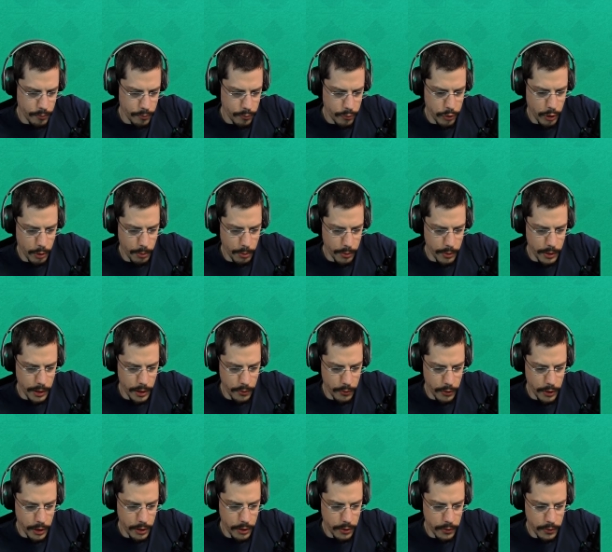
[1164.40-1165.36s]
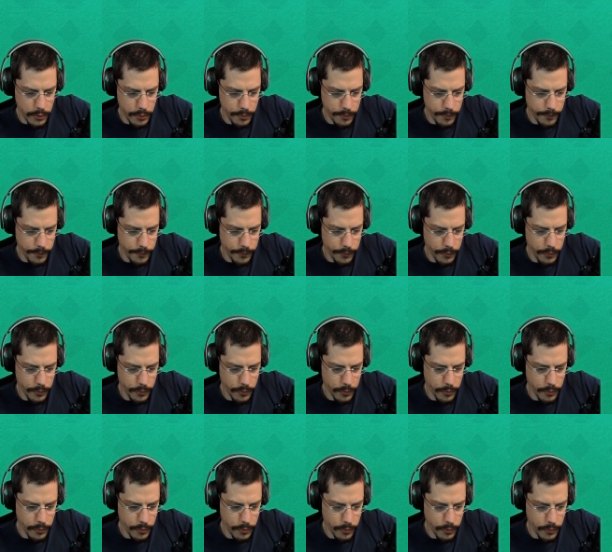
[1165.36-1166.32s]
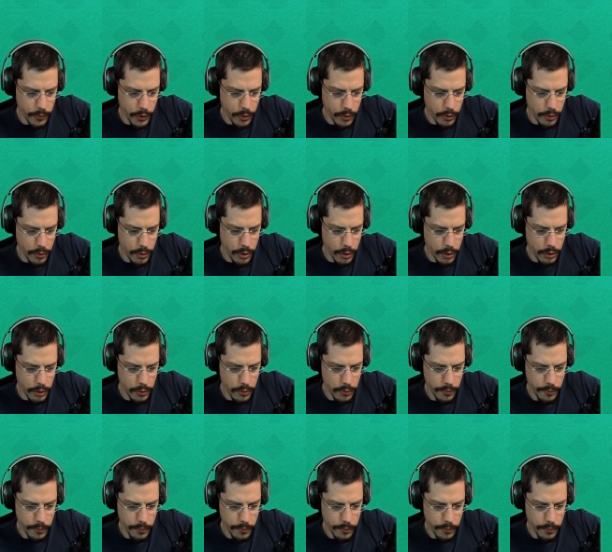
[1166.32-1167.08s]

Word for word: Probably, right? Or not?